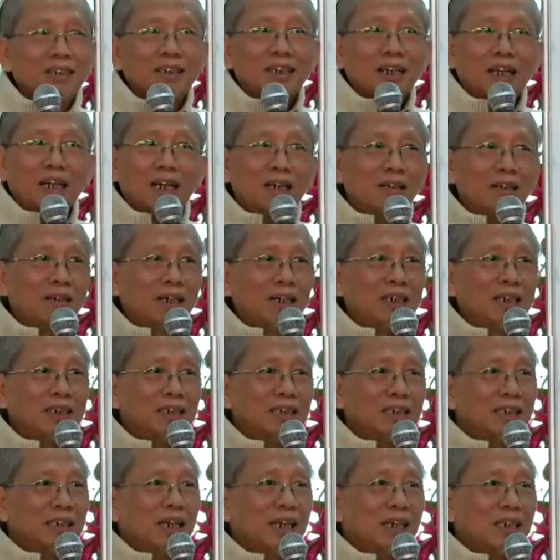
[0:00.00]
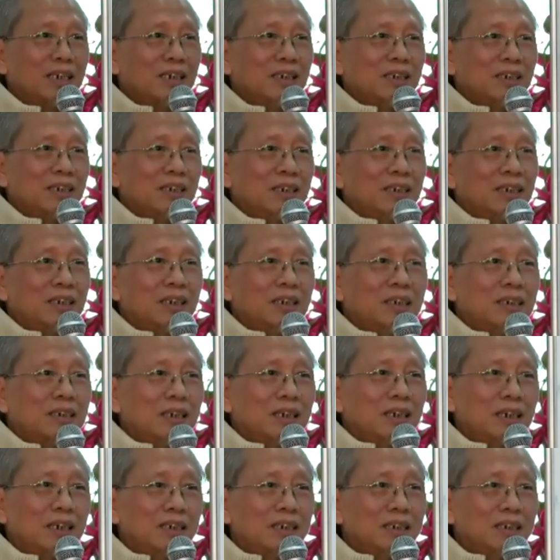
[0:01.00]
Cannot understand.
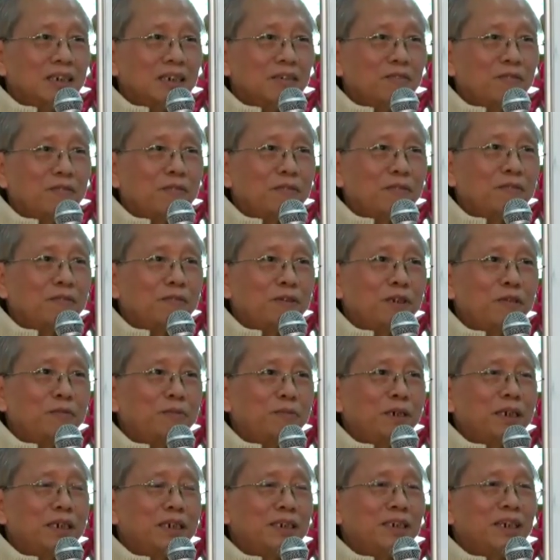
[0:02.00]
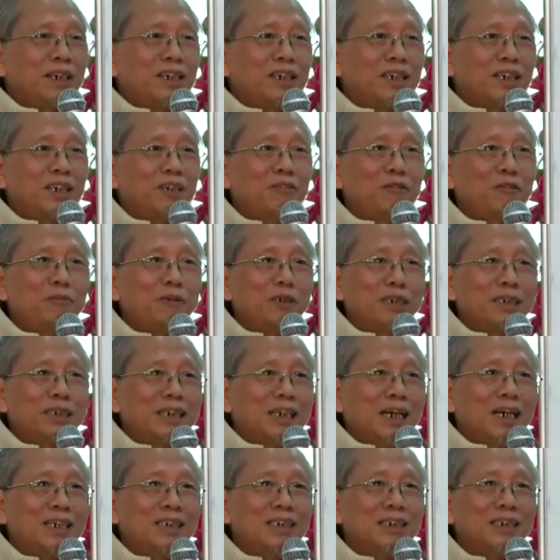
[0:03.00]
And the Fifth Patriarch gave him a
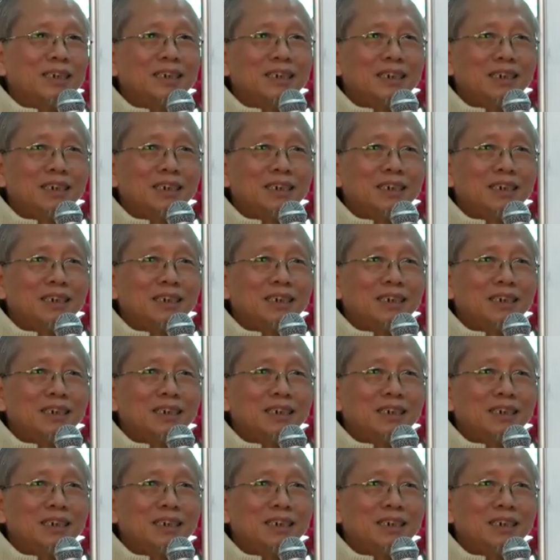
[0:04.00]
chance.